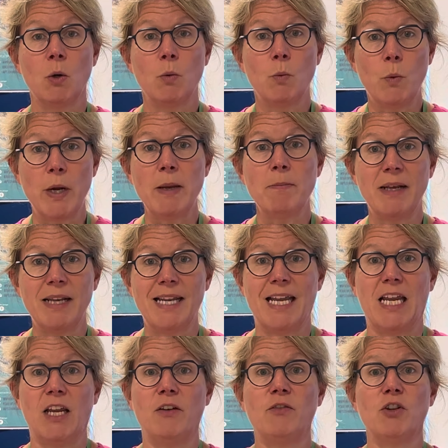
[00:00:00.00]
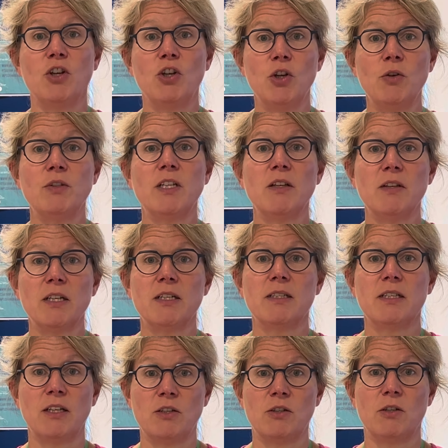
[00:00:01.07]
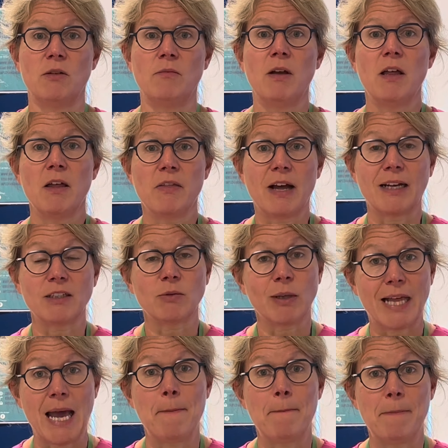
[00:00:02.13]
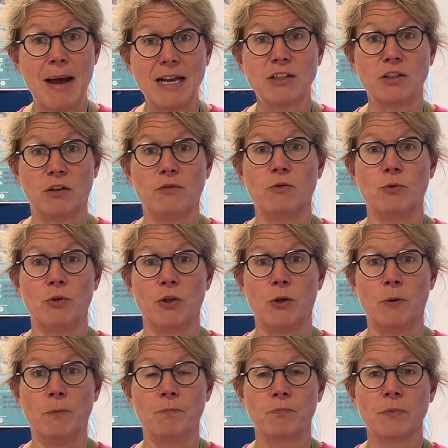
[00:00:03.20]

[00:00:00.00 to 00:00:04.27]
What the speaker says: We believe that using this system, that will get better for you.